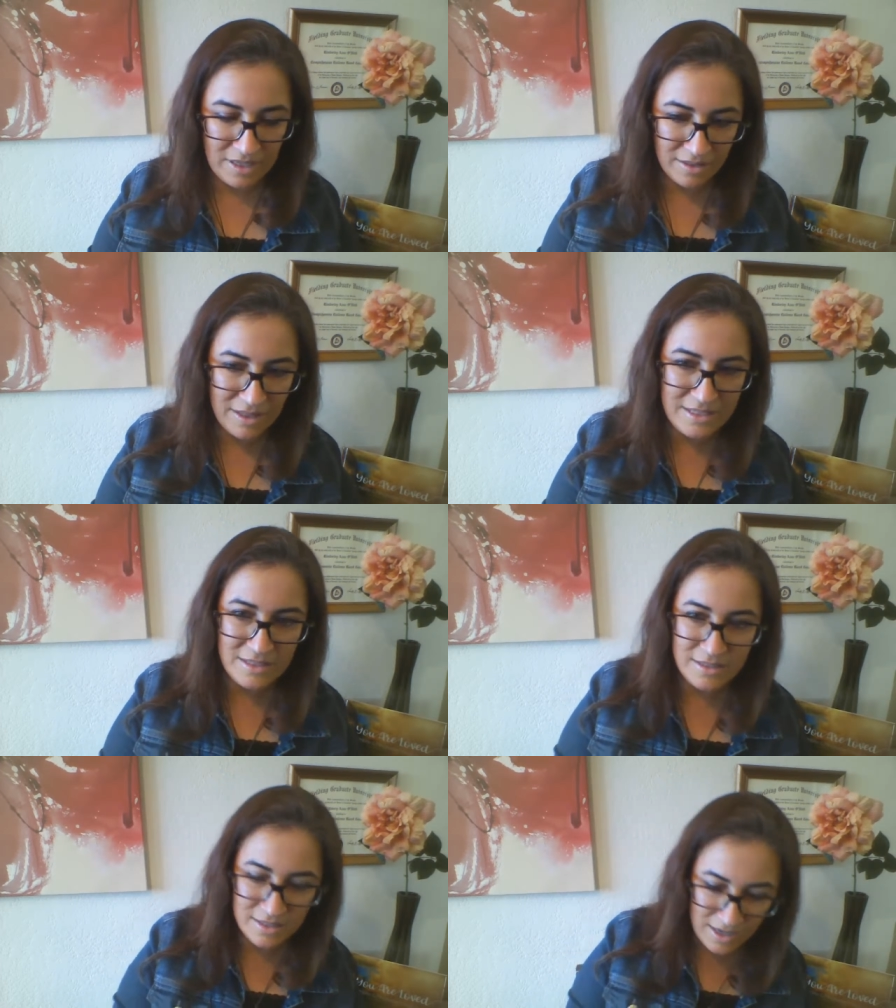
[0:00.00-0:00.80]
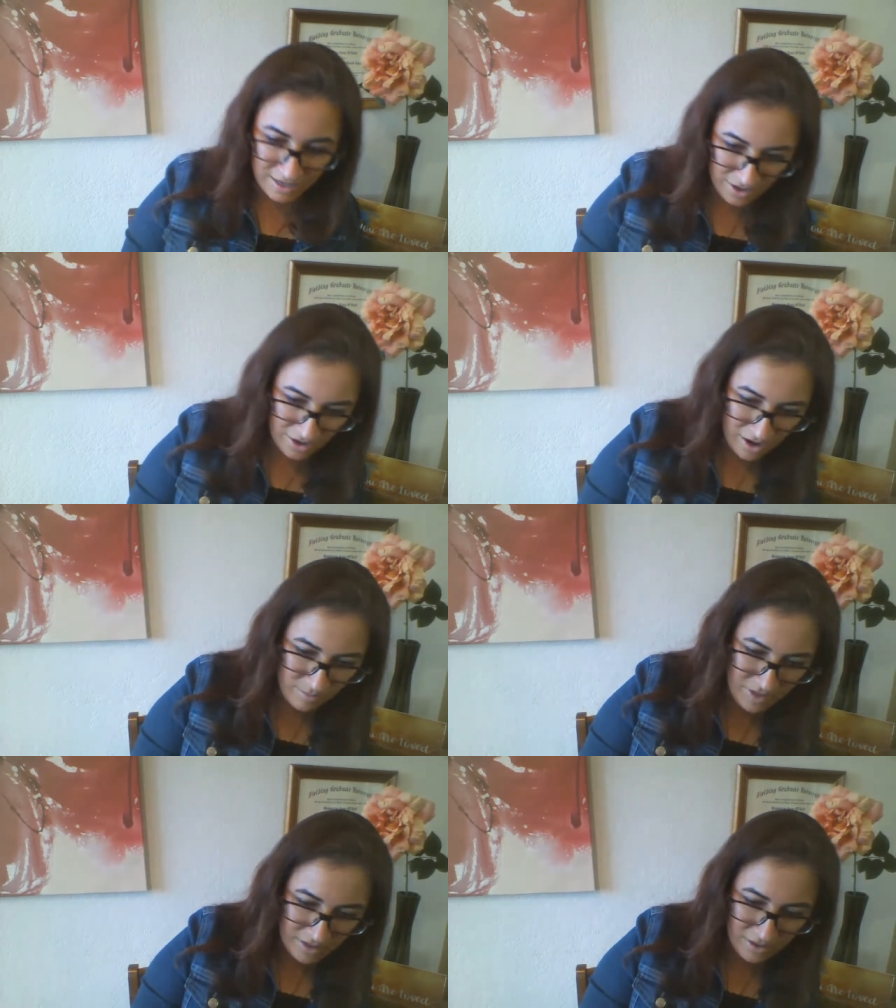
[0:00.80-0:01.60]
Let's see here.
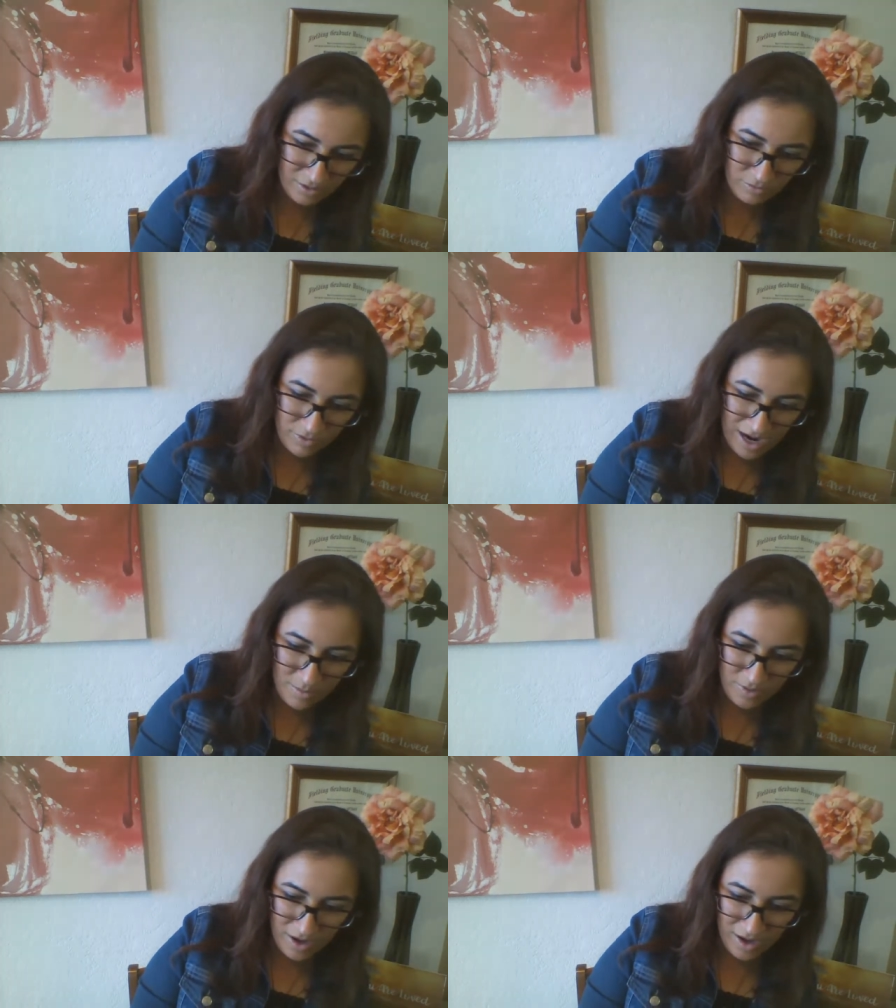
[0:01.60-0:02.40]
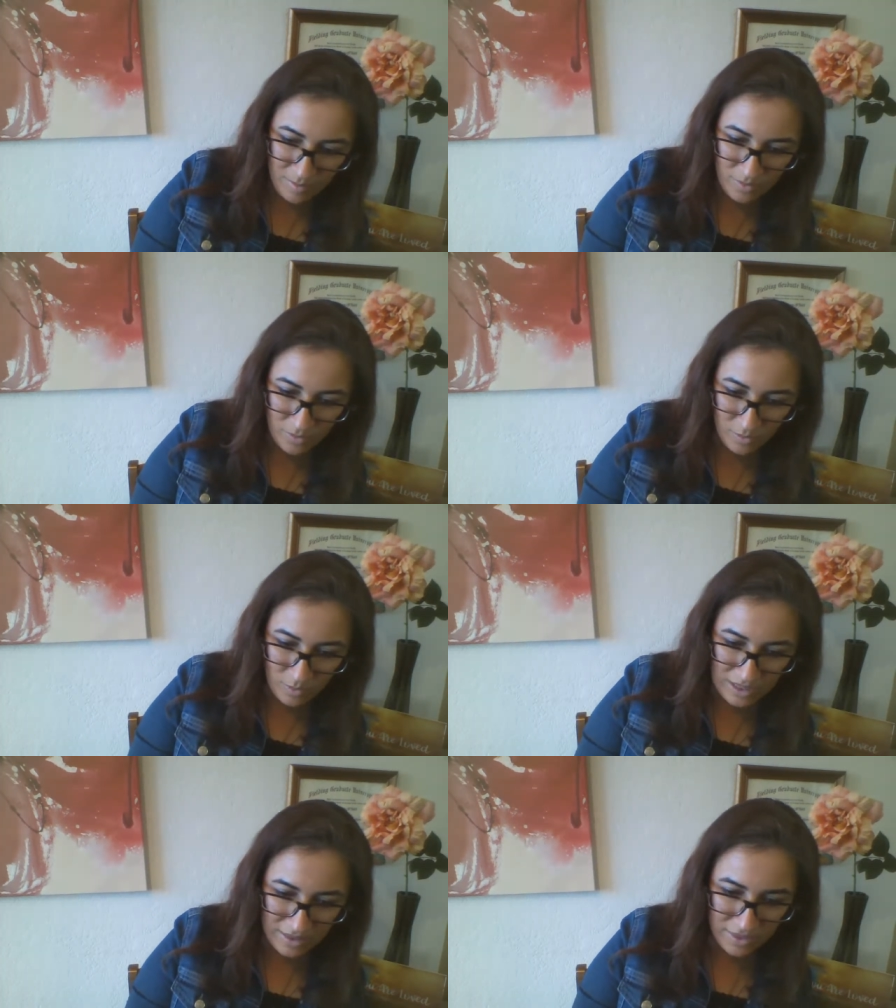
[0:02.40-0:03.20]
I'm going to wrap up
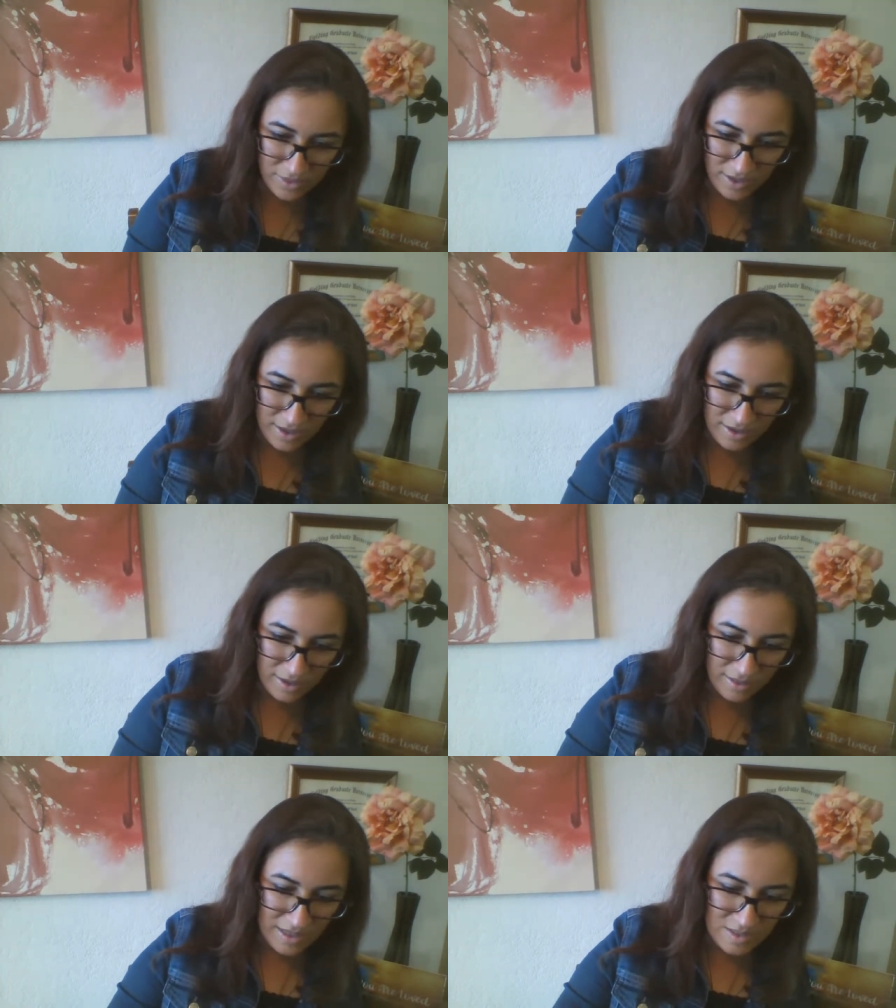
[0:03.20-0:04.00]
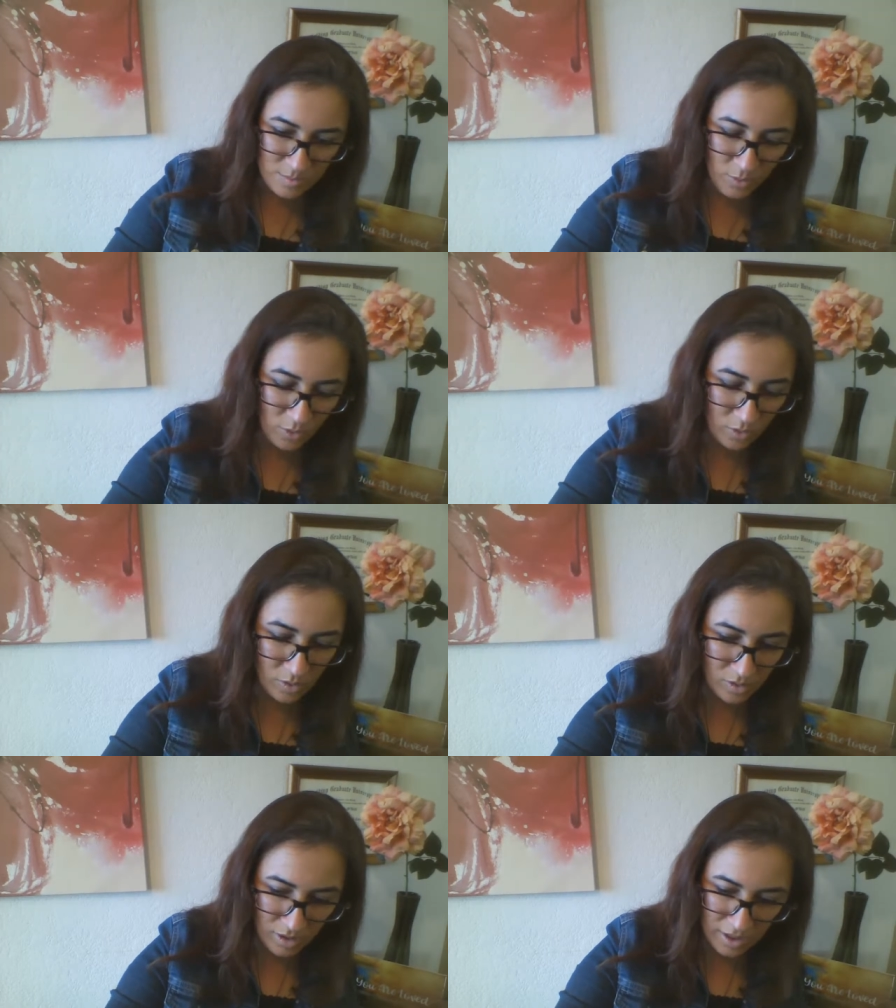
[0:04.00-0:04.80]
with, let's
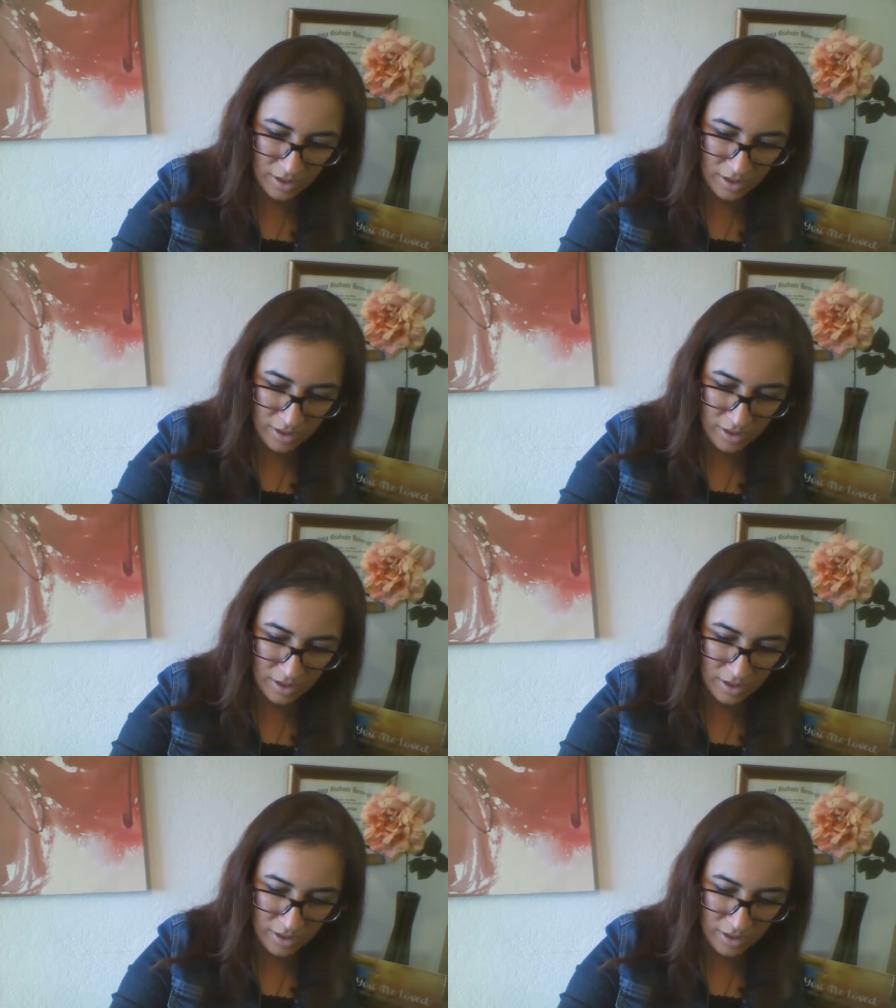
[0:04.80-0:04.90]
pull,